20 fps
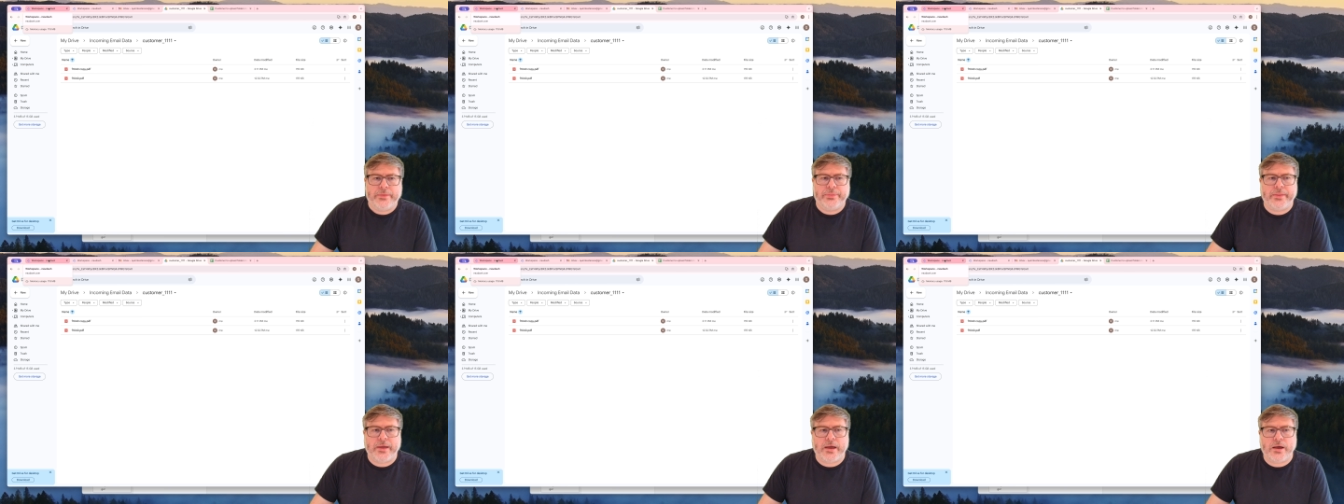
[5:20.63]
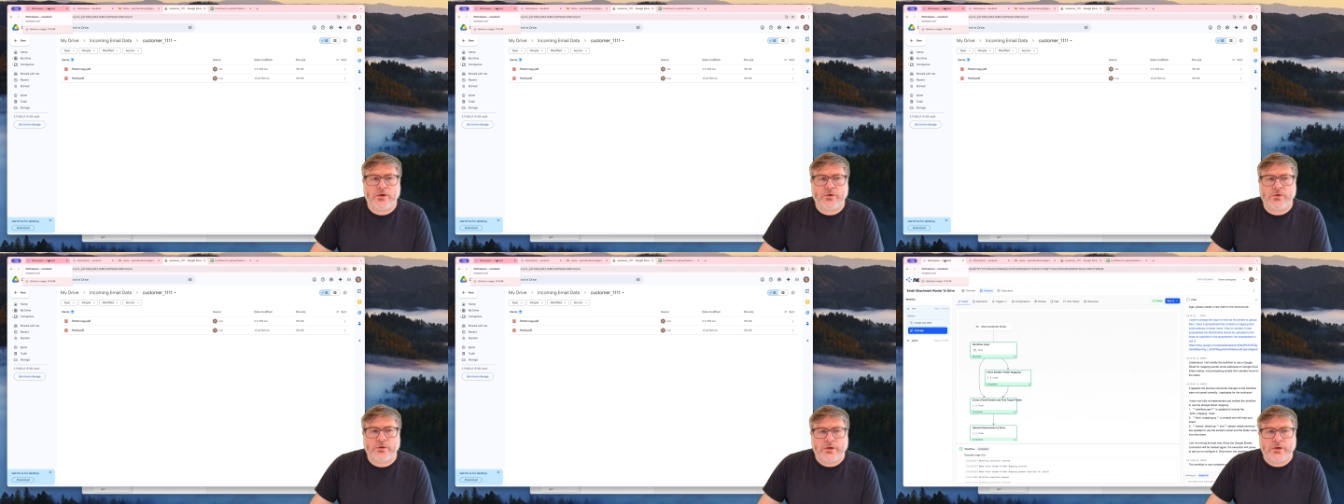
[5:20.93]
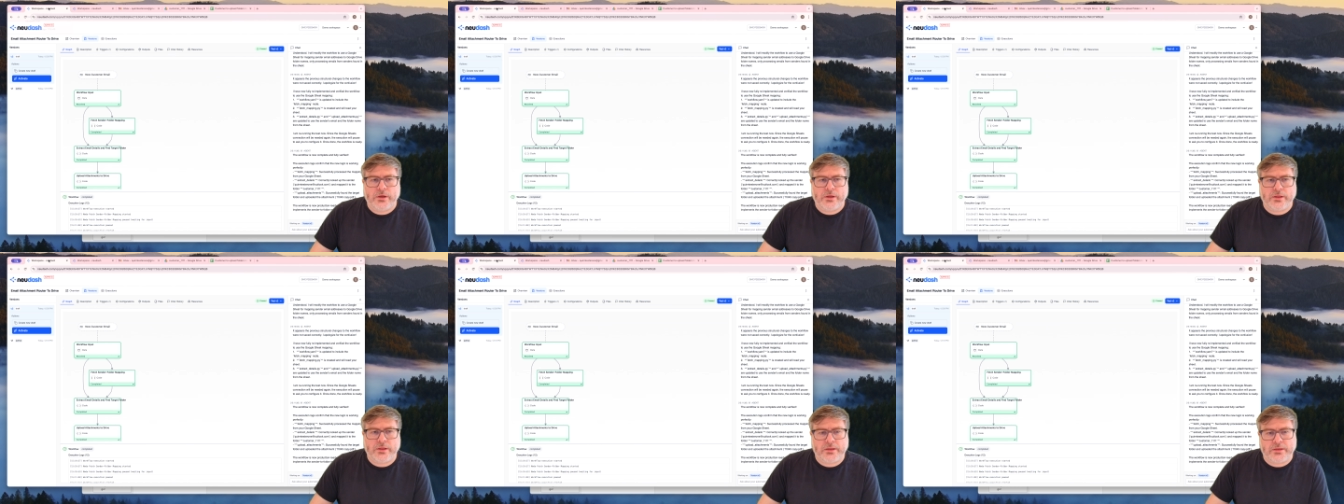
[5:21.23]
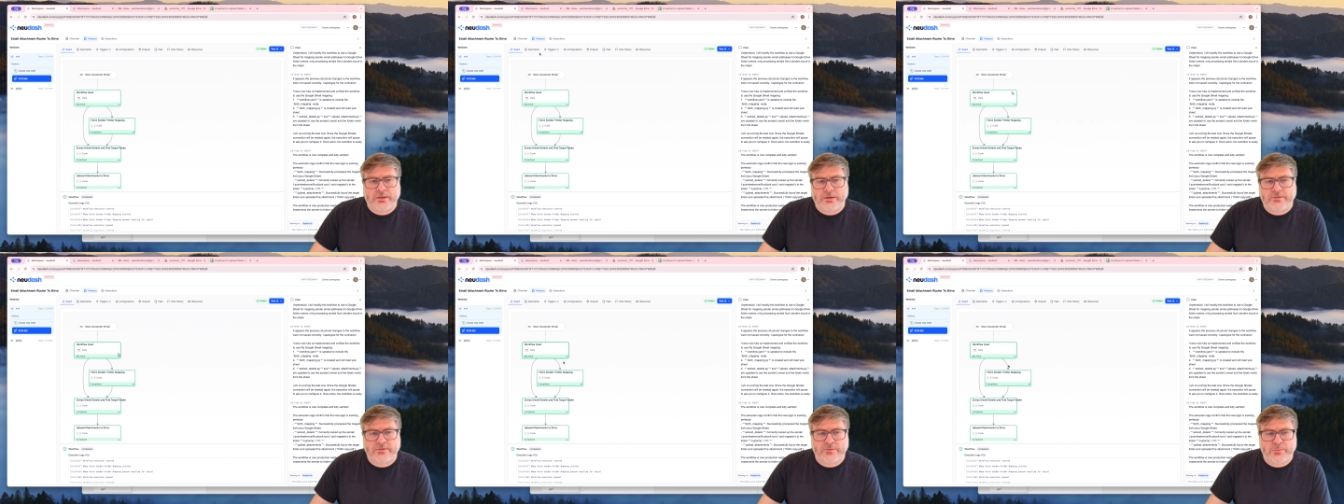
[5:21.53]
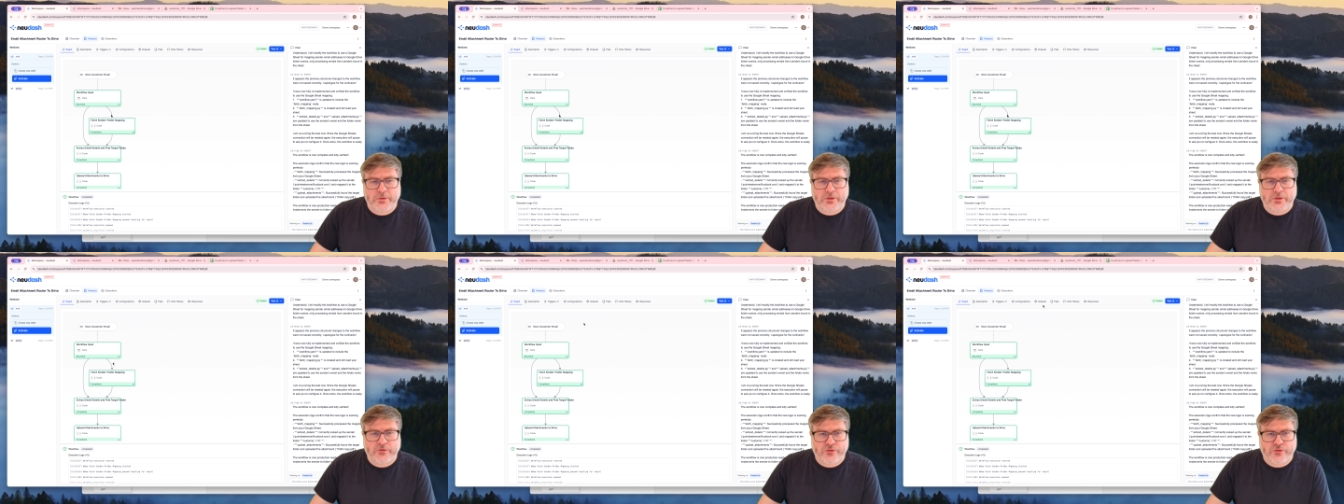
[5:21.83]
Now there's a
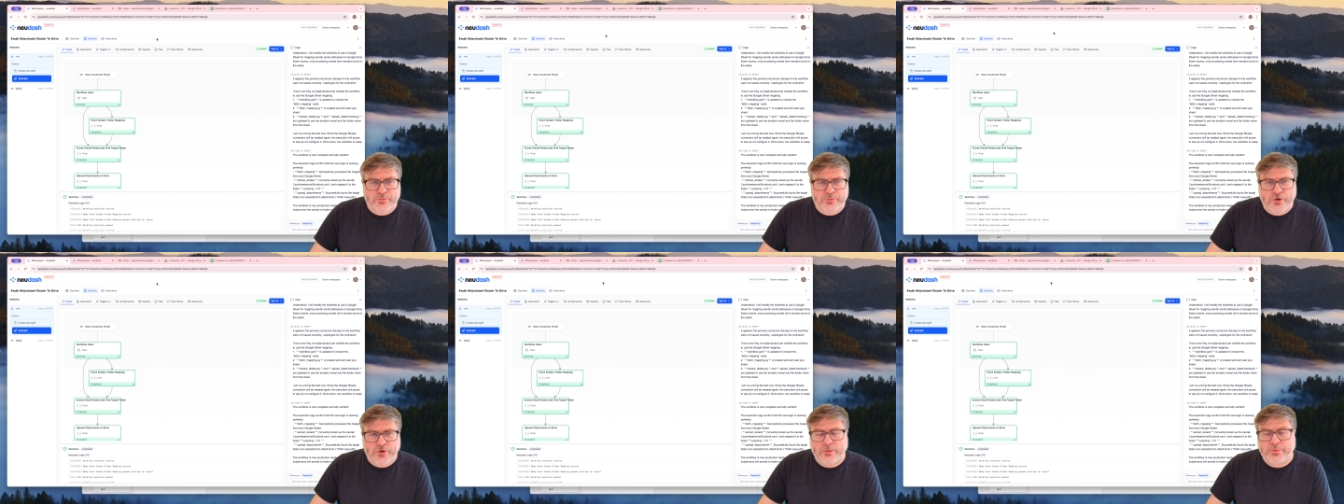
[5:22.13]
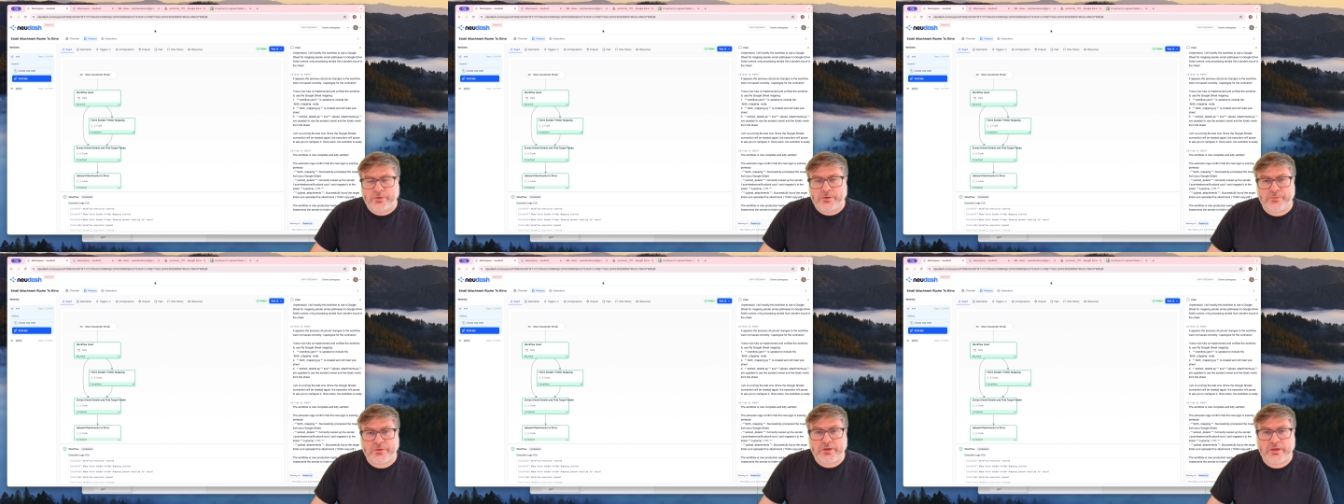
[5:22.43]
bit of a problem.